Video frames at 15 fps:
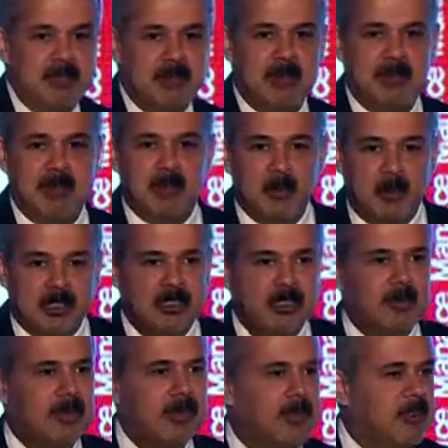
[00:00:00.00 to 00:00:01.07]
payment, quarterly
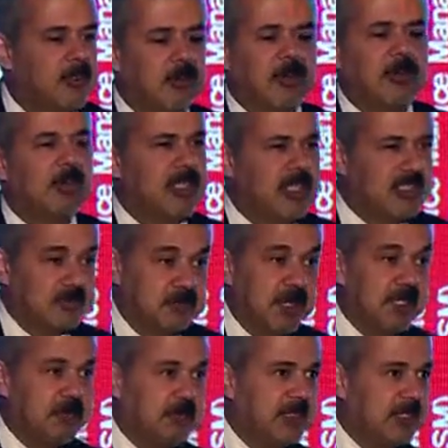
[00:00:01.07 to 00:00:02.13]
payment, or whatever the case
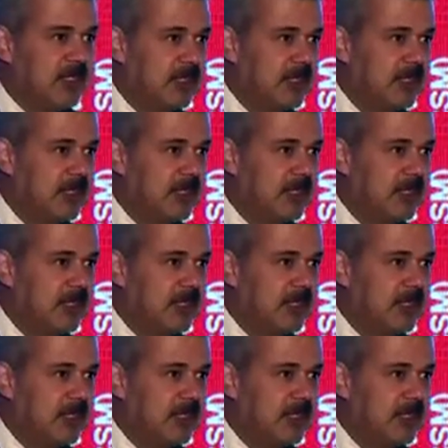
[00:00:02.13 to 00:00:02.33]
might be,